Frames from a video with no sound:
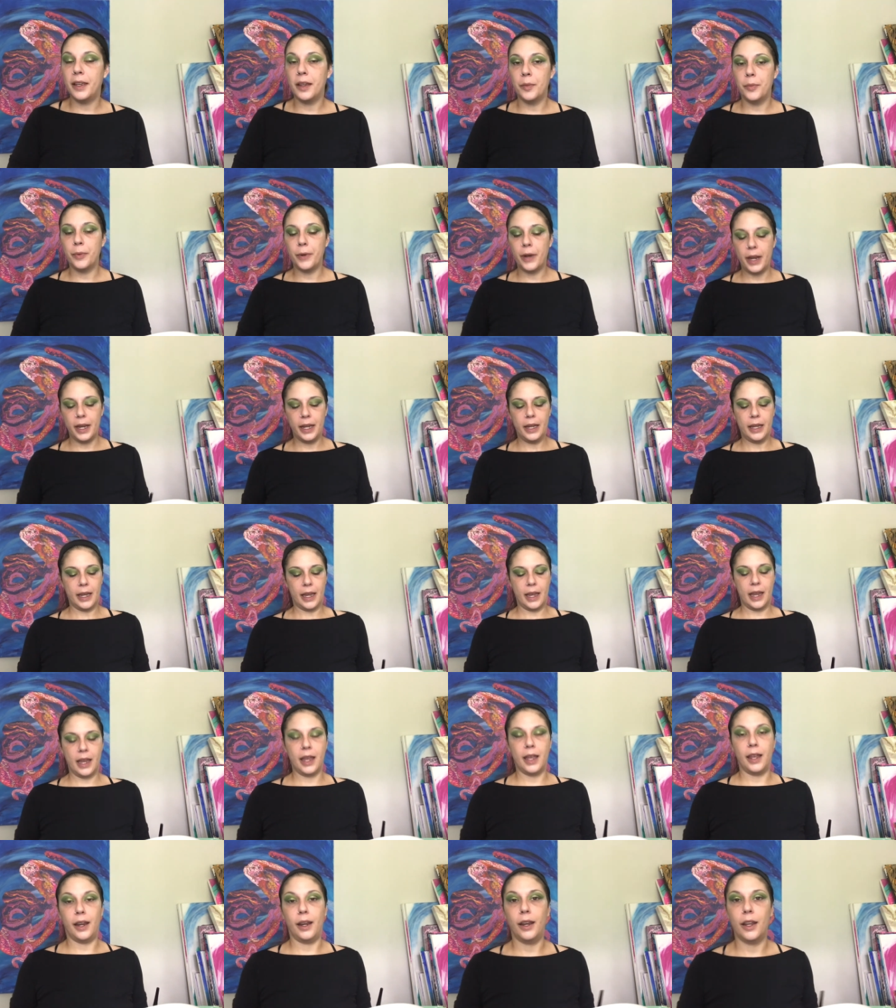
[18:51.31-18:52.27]
break
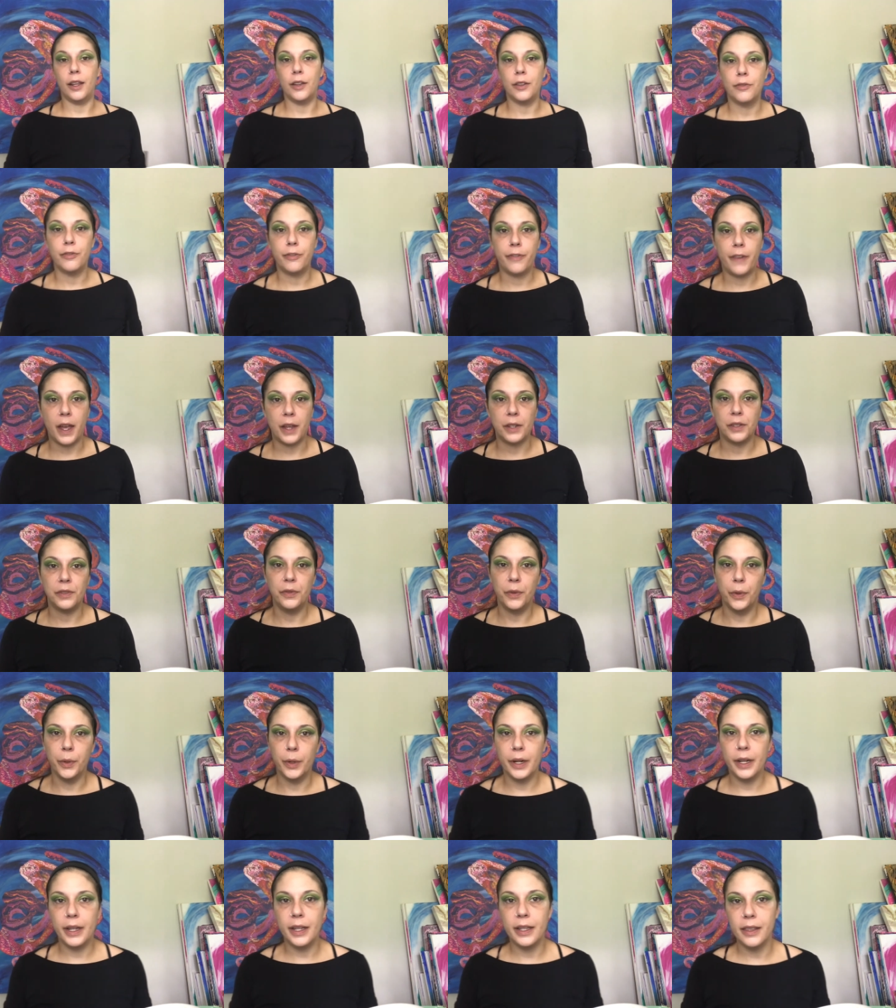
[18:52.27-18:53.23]
and fast
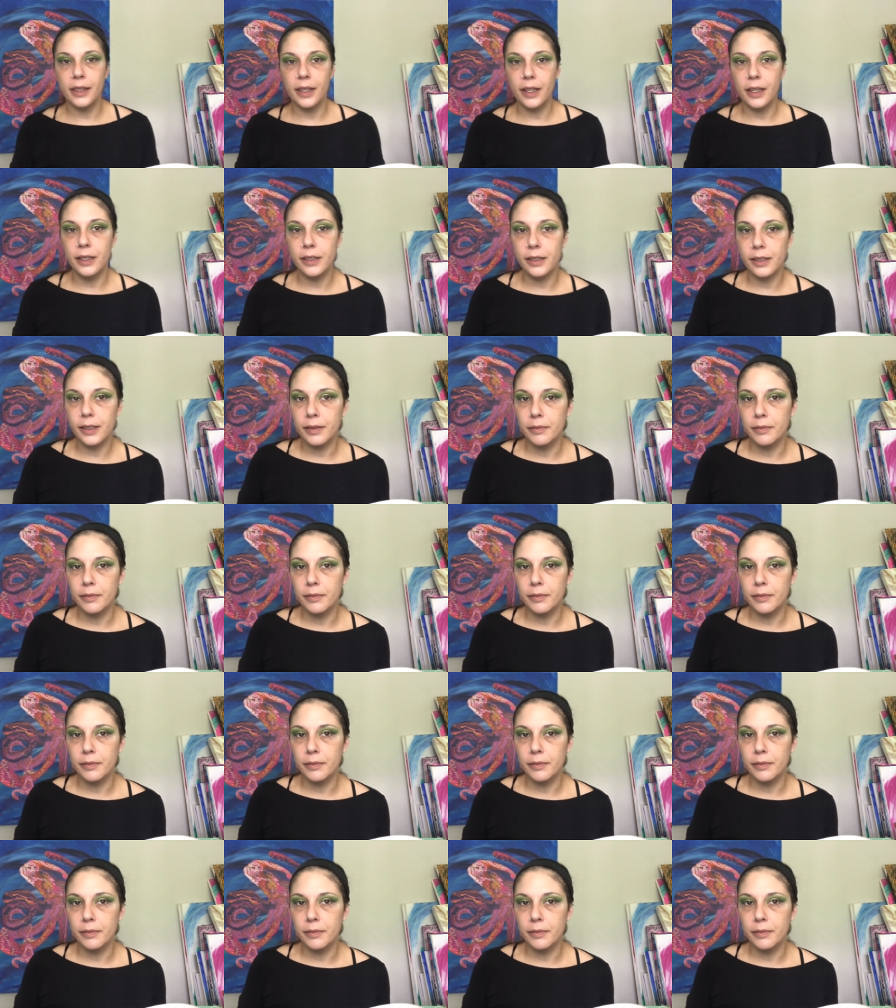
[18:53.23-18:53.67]
forwarding this,